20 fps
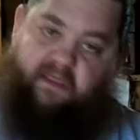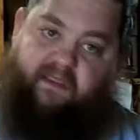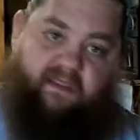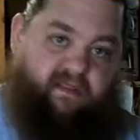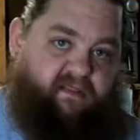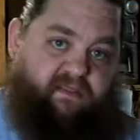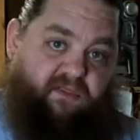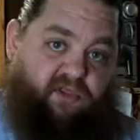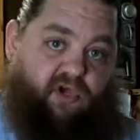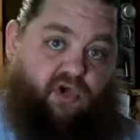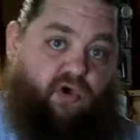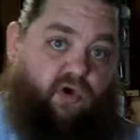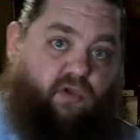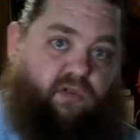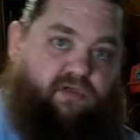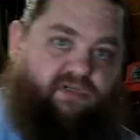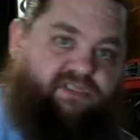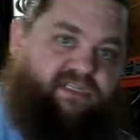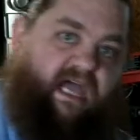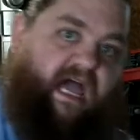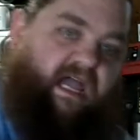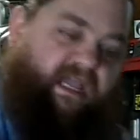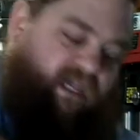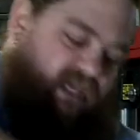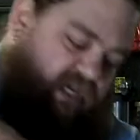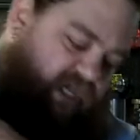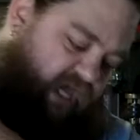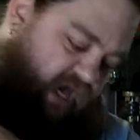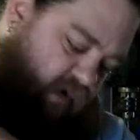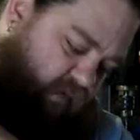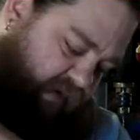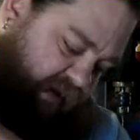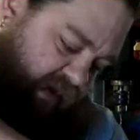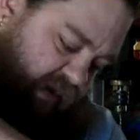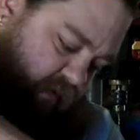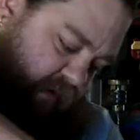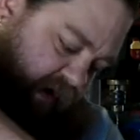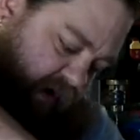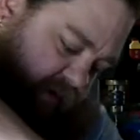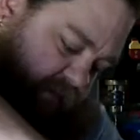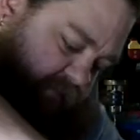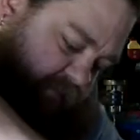the cooler's not going to go anywhere.